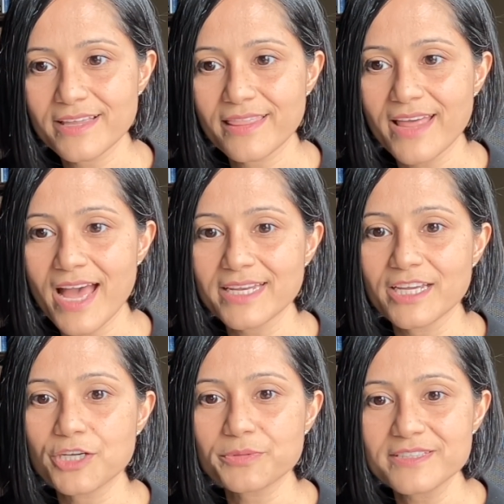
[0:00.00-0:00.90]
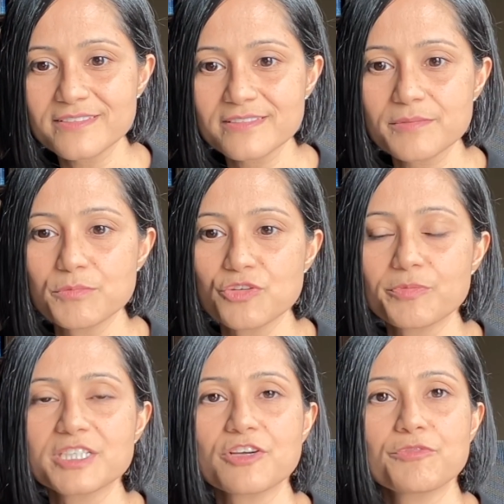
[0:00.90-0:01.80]
that increases the
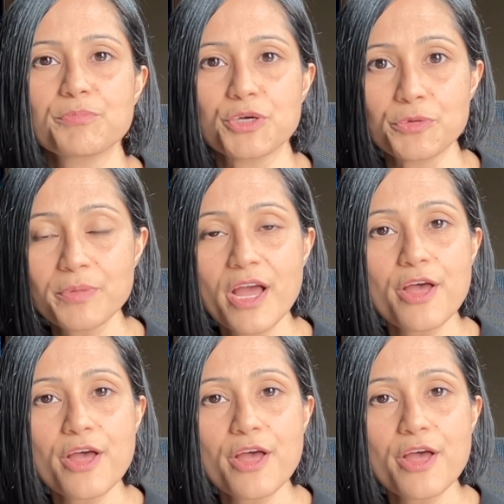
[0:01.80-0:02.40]
movement of poop